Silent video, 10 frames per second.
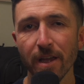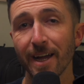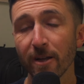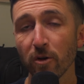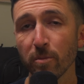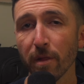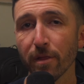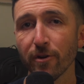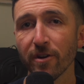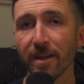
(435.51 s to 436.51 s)
I hope the
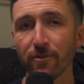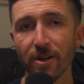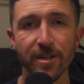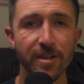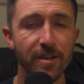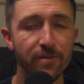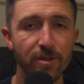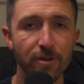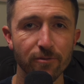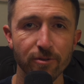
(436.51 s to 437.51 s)
third iteration of the
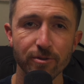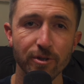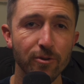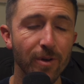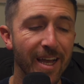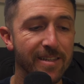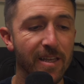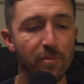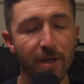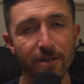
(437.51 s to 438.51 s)
Karoo 2 has a
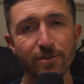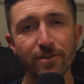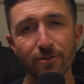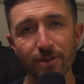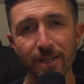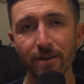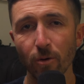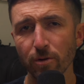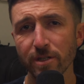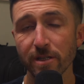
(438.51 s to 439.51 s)
bigger screen
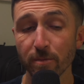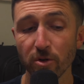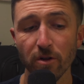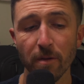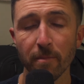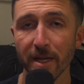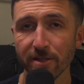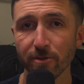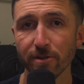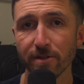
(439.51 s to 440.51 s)
or slimmer
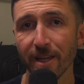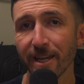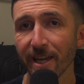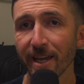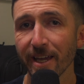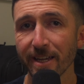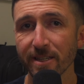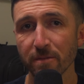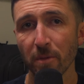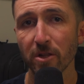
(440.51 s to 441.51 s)
bezels, aka
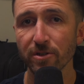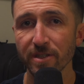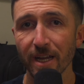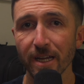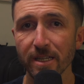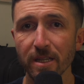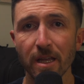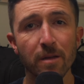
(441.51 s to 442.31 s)
smaller size,